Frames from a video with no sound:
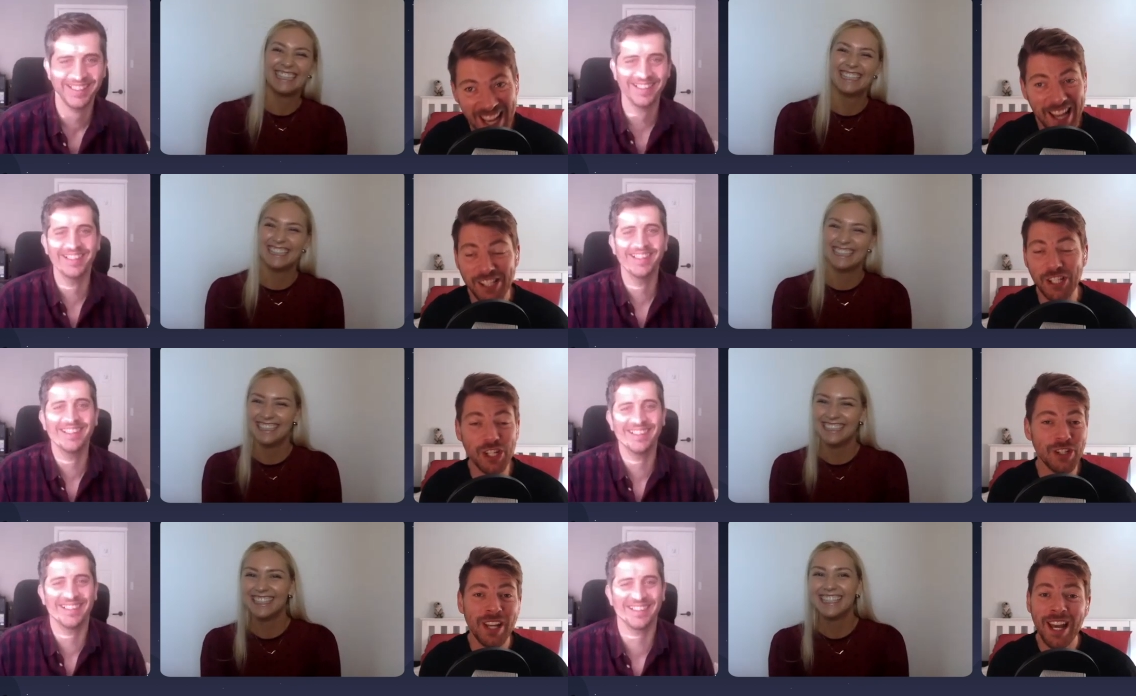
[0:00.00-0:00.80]
Speaker 1: It's a tu-
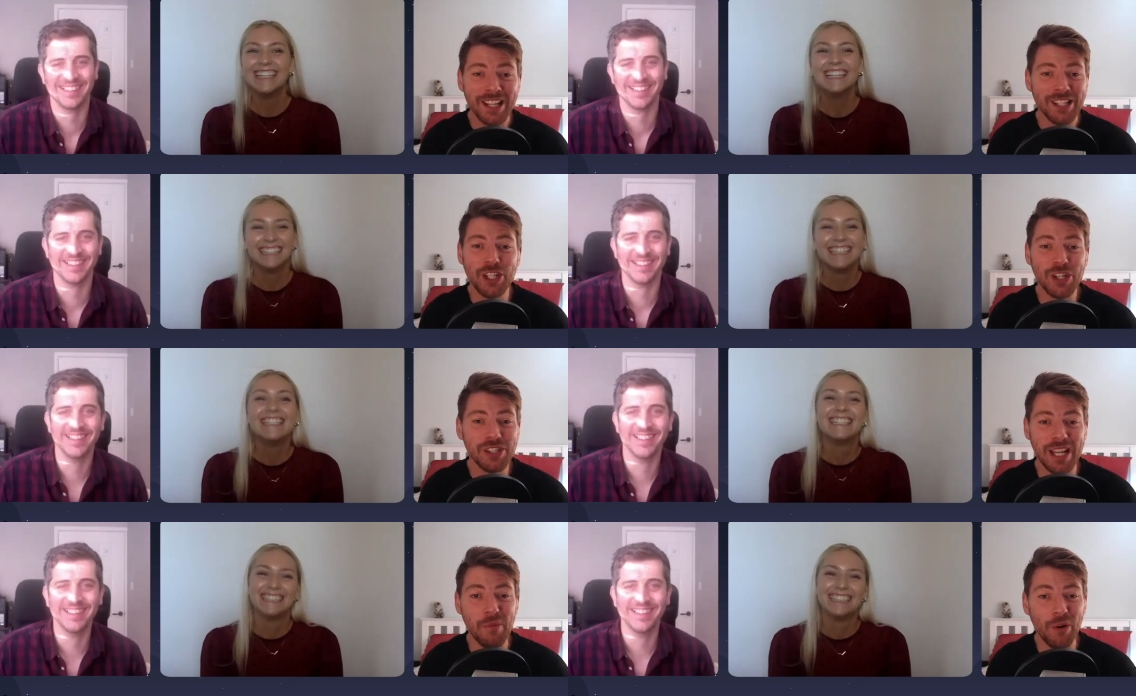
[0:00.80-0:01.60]
it's a Tuesday
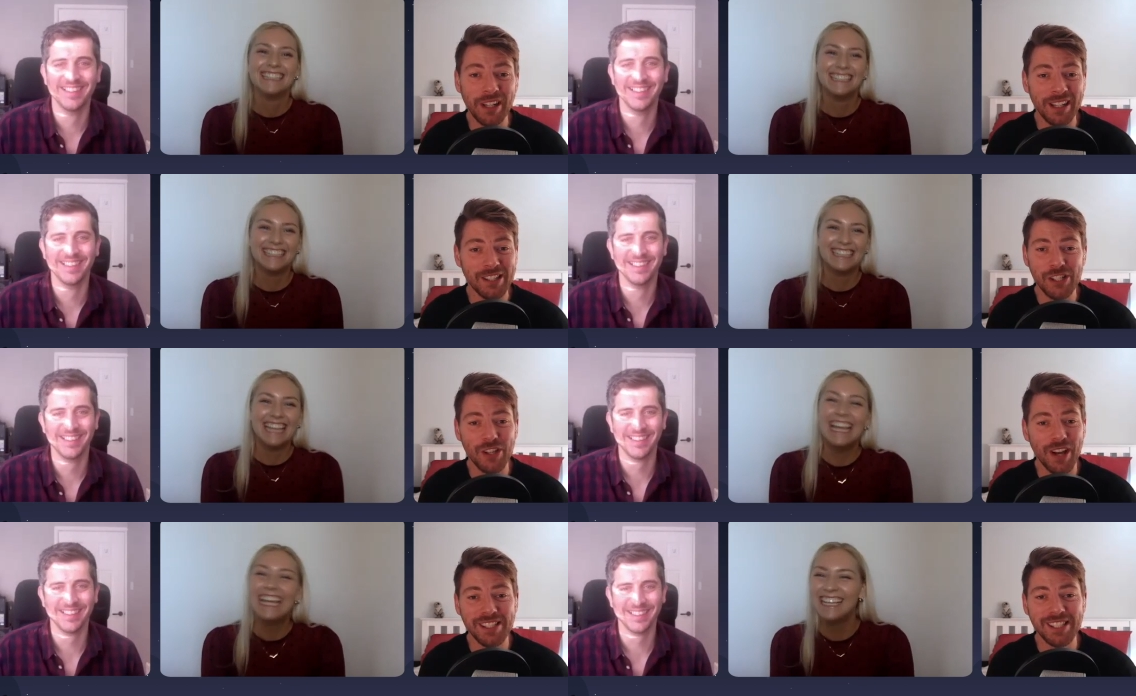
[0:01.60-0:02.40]
morning. I just thought
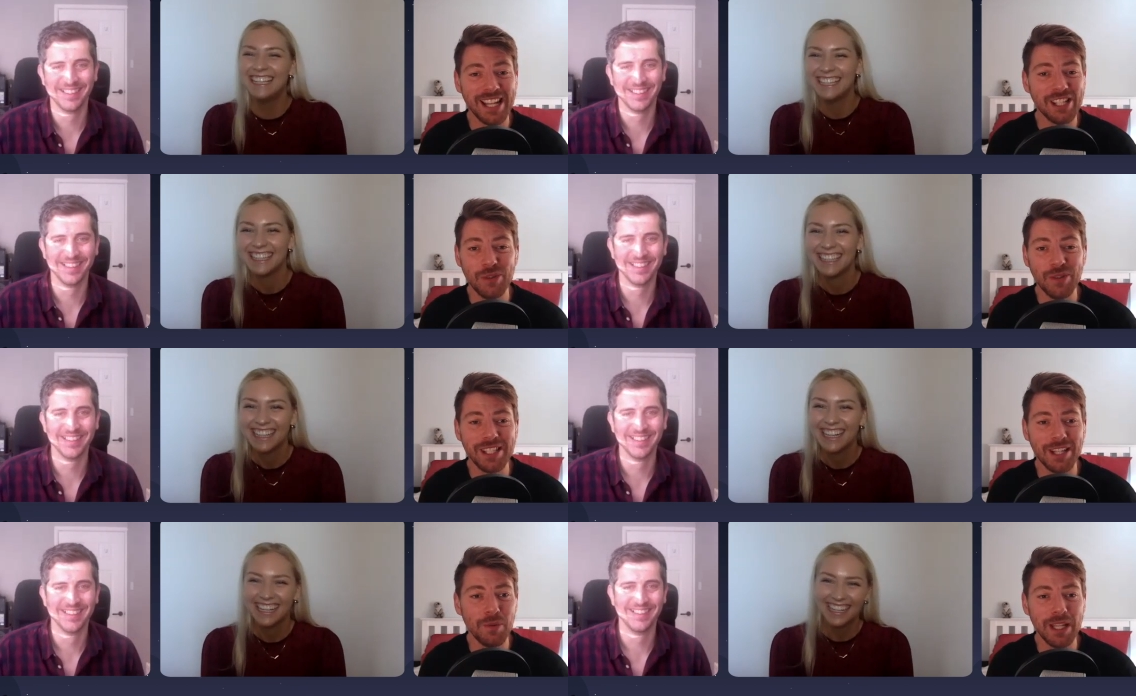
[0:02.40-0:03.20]
I'd send you into the
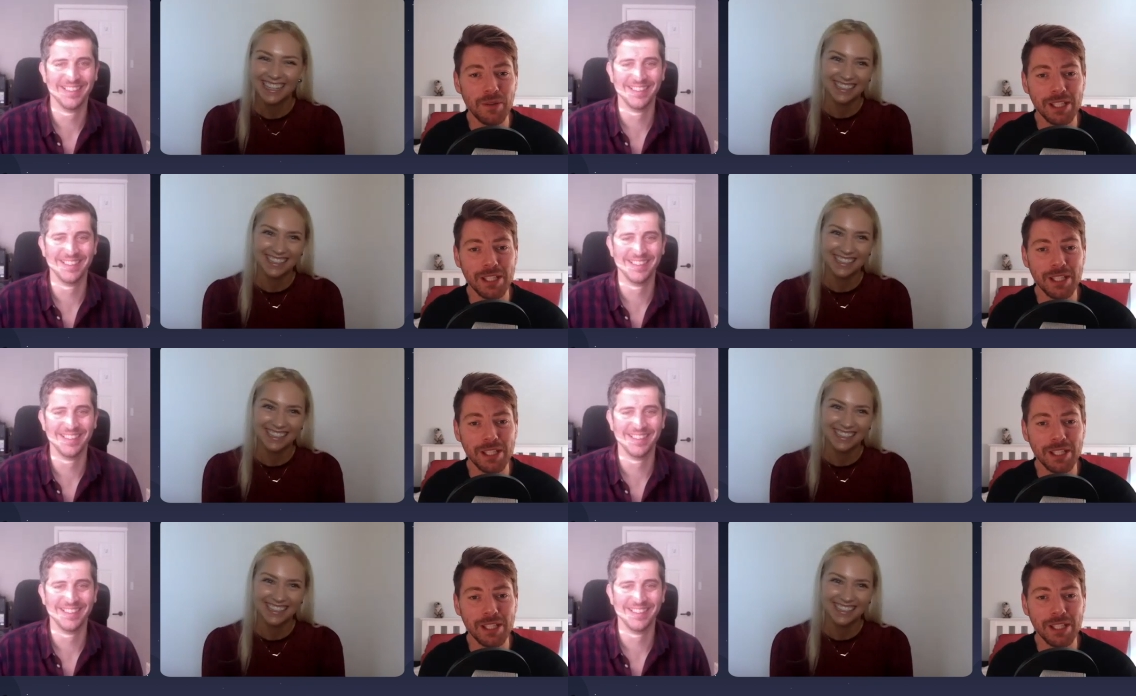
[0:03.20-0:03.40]
week with a